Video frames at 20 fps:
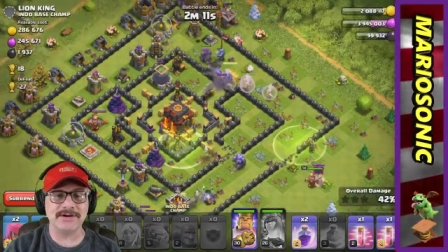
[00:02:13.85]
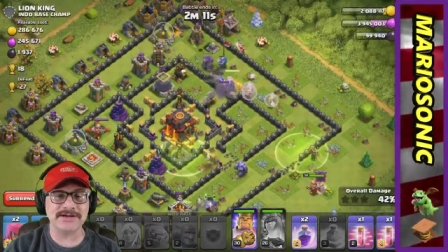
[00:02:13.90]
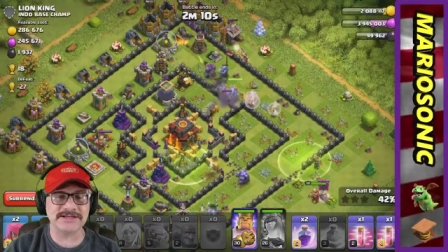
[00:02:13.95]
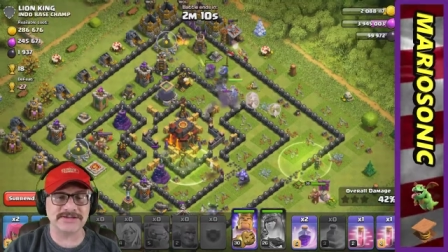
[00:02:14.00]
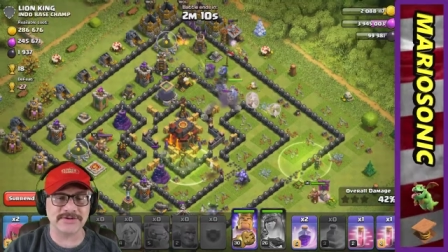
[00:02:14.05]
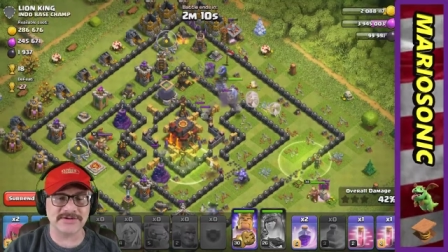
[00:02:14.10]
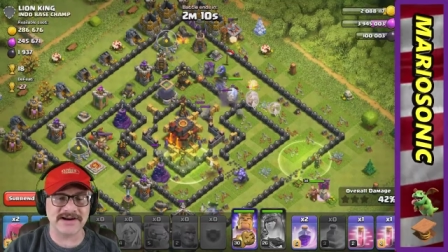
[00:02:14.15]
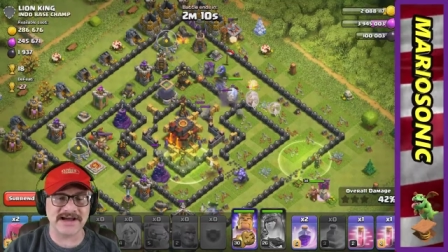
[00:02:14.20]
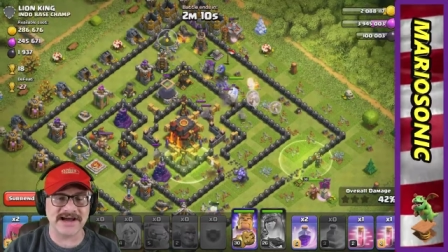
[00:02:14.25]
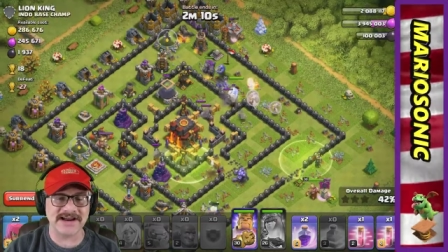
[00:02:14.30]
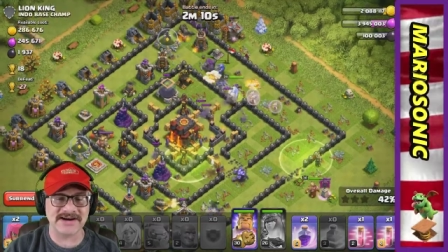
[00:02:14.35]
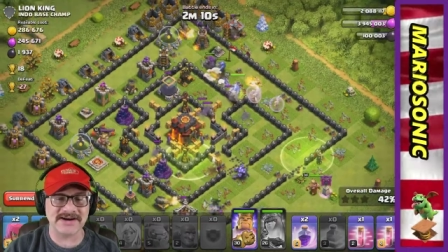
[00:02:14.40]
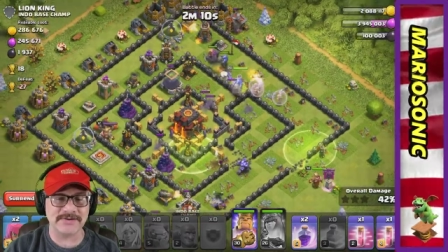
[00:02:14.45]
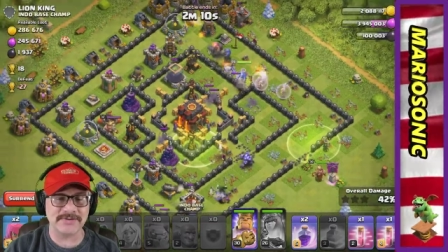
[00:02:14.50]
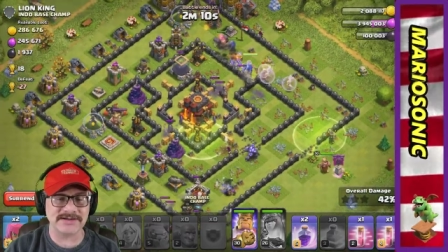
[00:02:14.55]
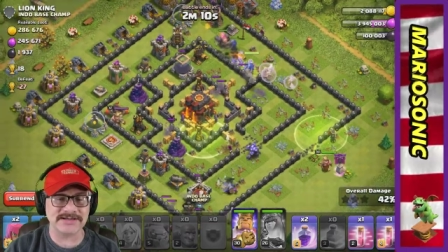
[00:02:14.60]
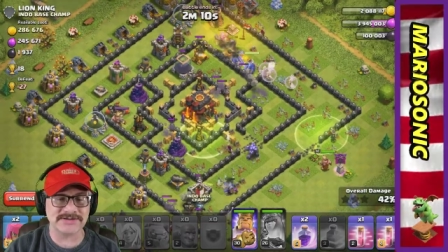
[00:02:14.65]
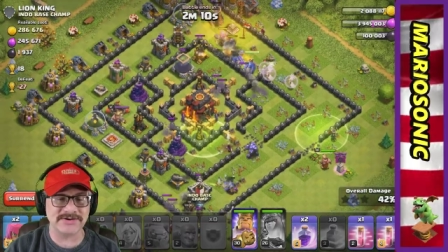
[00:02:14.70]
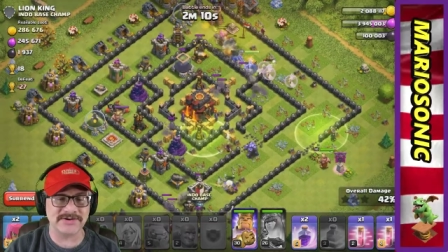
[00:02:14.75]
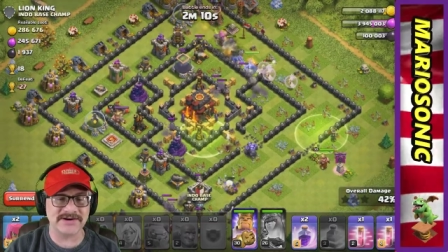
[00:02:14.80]
What's going on here?
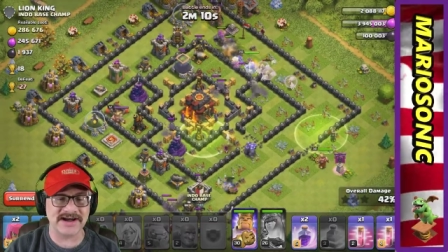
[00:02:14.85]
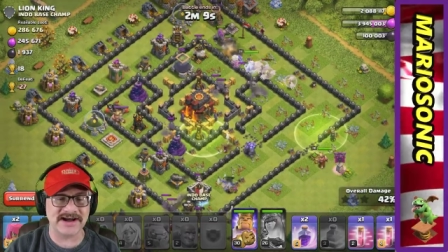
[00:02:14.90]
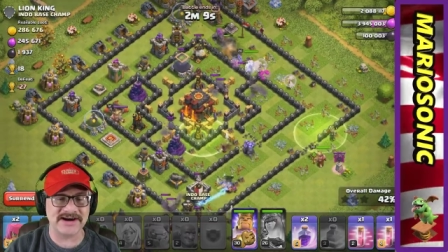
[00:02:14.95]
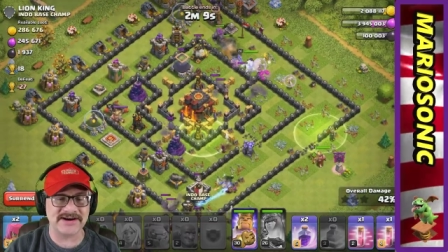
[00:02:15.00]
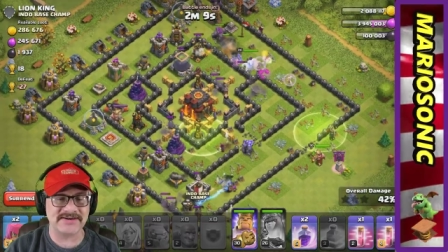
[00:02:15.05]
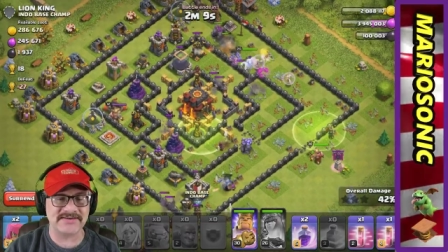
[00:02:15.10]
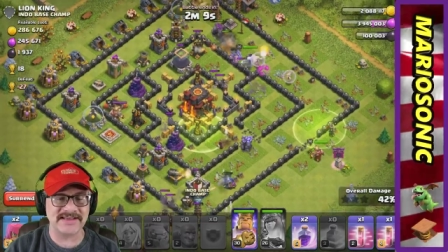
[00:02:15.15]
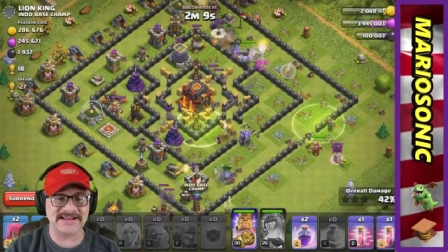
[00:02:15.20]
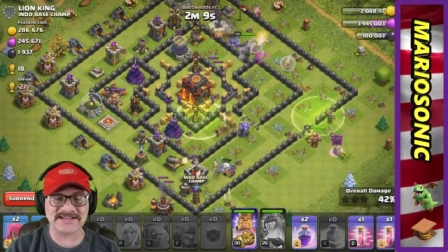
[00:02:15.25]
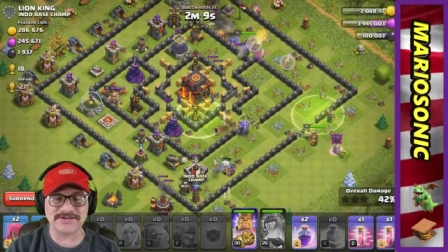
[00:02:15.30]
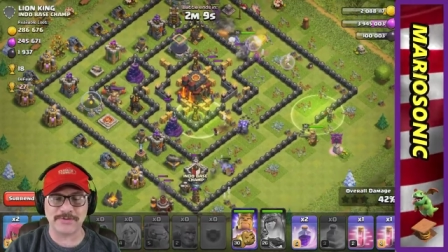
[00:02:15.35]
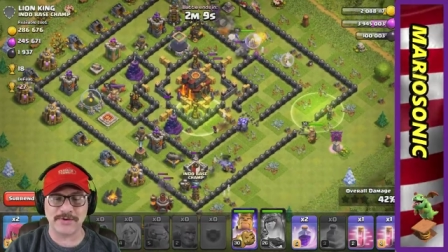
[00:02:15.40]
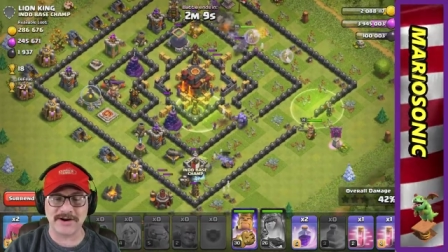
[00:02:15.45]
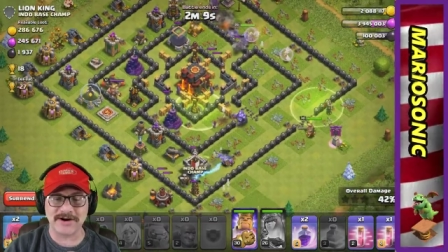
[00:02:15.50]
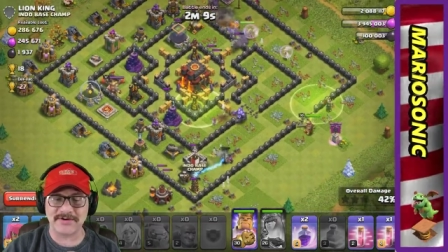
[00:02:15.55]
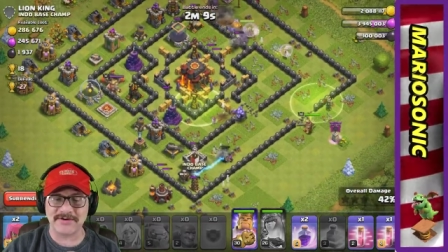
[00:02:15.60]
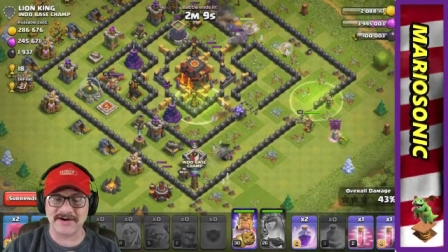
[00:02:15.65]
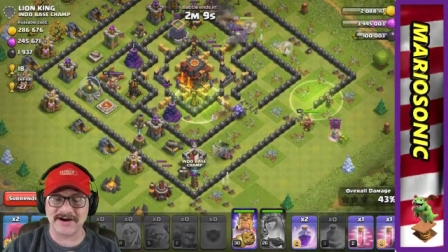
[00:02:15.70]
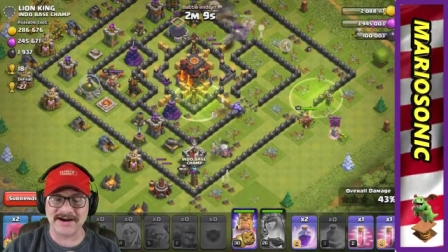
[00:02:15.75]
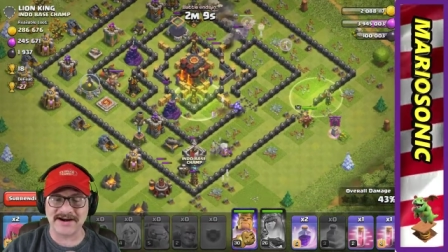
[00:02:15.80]
What's going on here? That's quite
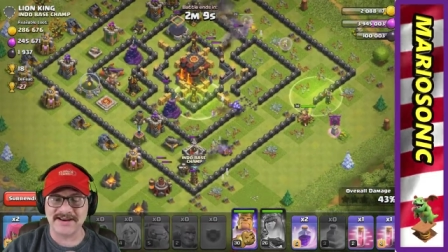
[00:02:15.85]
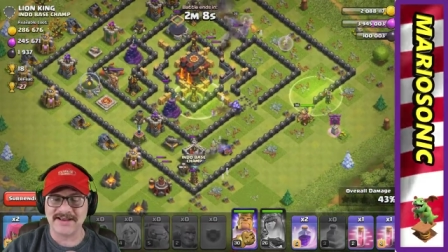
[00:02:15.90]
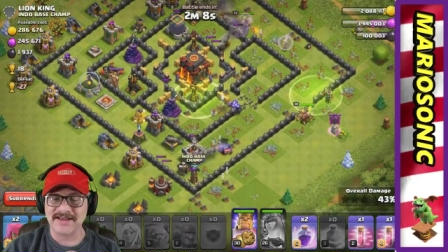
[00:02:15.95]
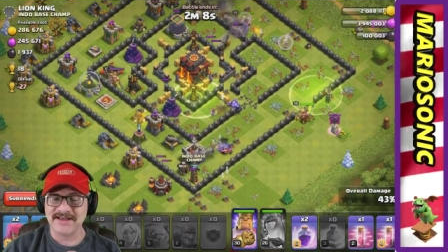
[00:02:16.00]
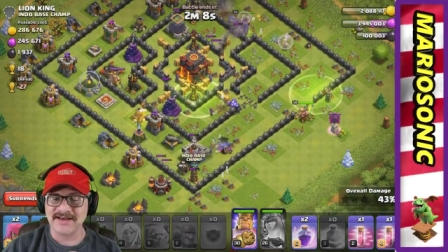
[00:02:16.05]
all right.